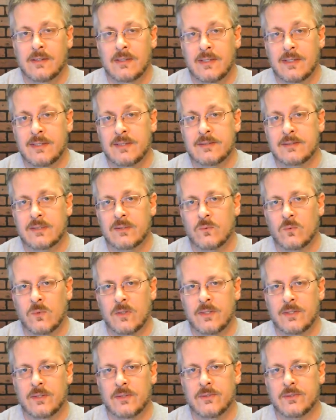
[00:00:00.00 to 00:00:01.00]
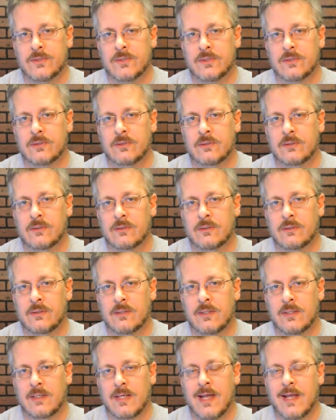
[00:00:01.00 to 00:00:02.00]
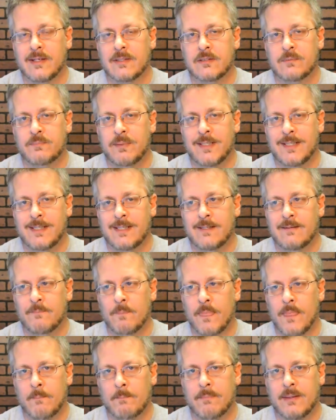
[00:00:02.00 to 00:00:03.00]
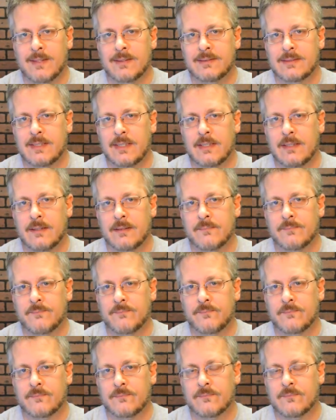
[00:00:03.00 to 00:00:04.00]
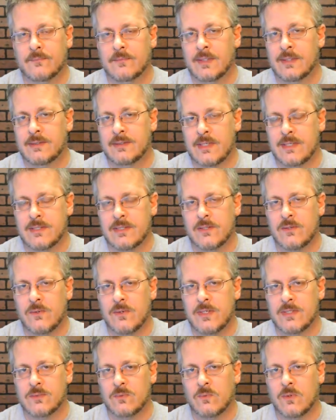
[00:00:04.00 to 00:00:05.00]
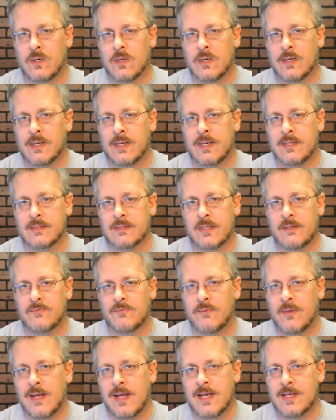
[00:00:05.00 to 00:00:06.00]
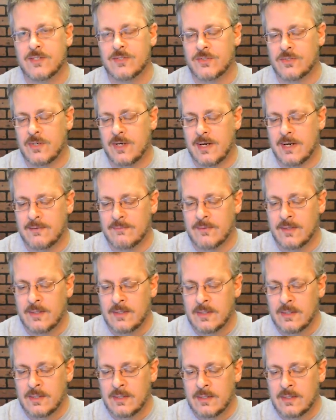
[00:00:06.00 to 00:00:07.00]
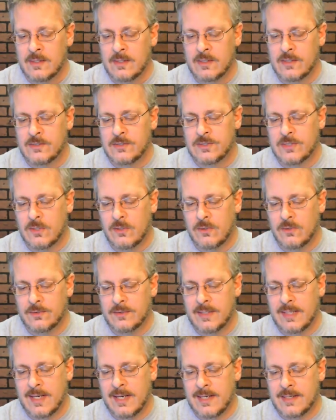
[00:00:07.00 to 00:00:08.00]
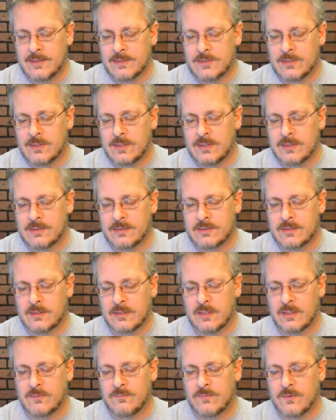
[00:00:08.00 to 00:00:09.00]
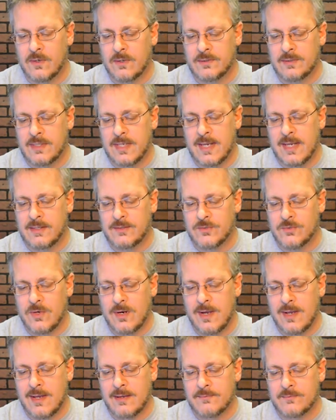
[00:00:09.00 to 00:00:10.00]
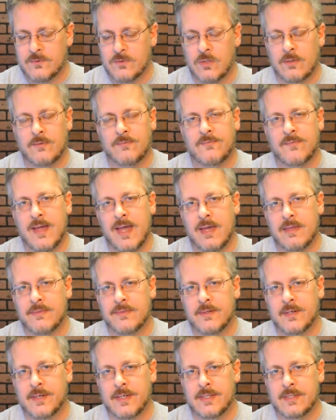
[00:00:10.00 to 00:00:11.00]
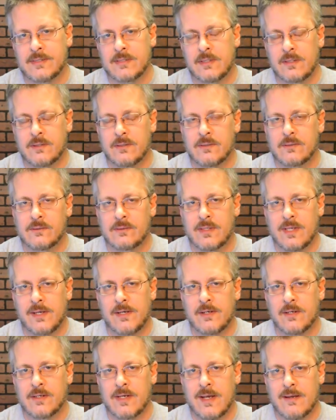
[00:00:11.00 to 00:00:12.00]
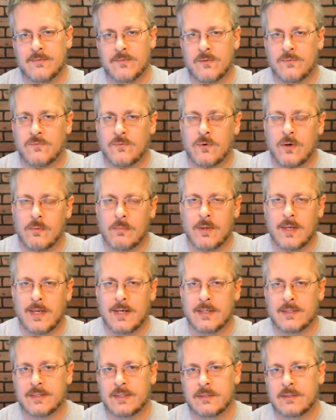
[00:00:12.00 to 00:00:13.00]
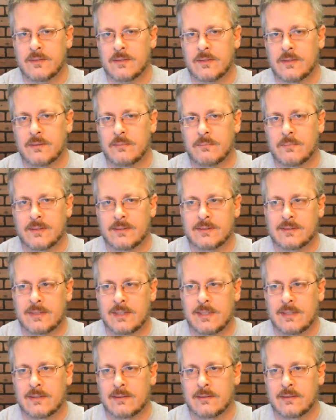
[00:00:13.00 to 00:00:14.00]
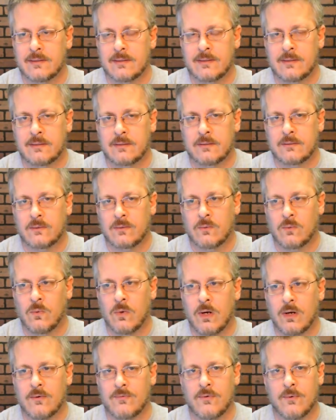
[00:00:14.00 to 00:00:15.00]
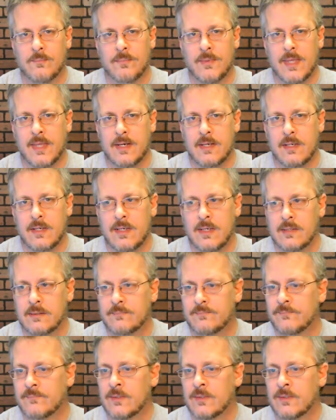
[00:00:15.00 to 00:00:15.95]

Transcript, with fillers: is in Windows XP, but it doesn't always work as a flash drive. So the answer is to convert that drive to a FAT32. Now you're going to have to format it to do it, but it'll work from then on.